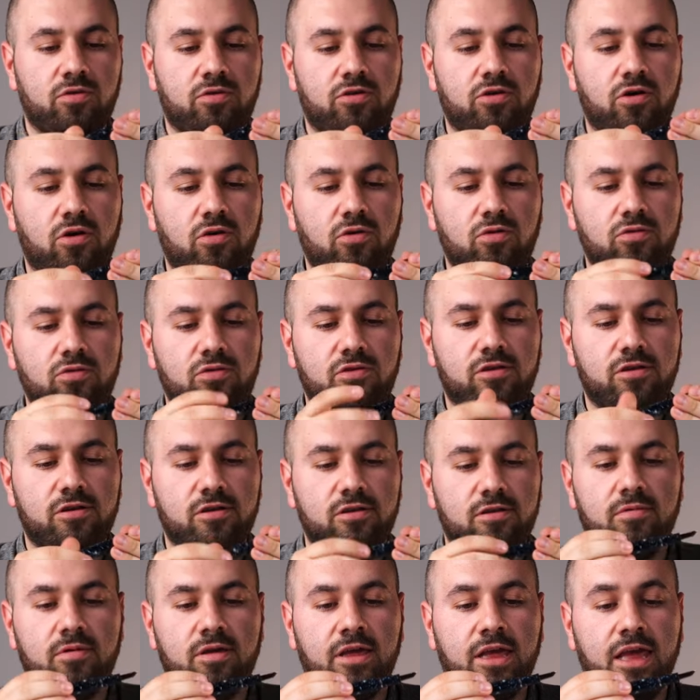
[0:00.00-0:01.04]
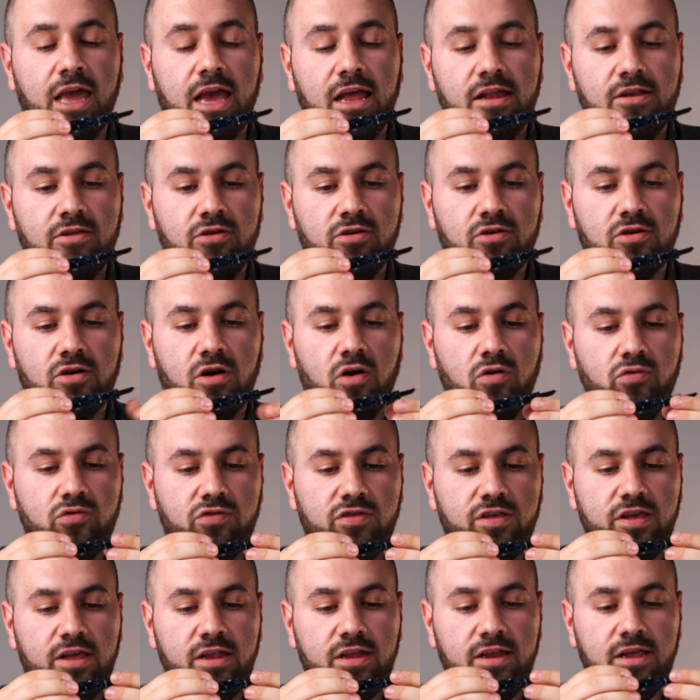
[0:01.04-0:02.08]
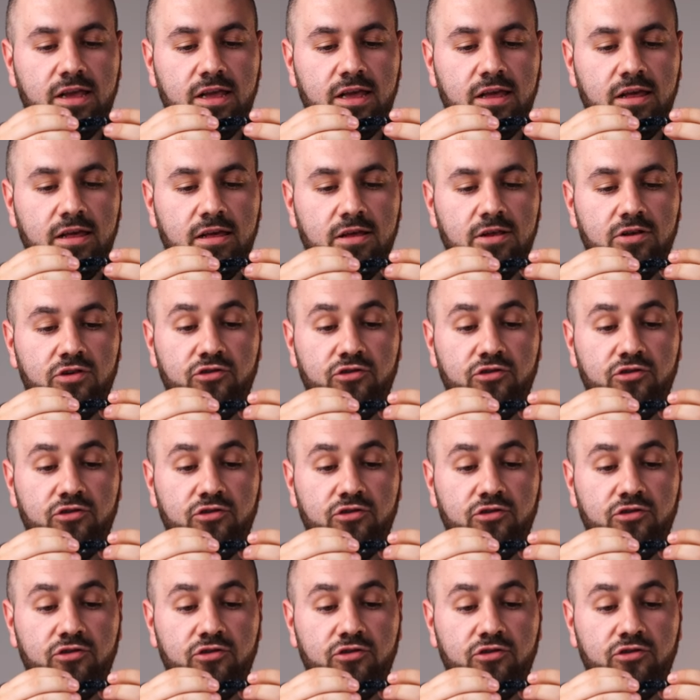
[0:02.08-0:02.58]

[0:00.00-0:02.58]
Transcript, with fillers: Don't get your OCD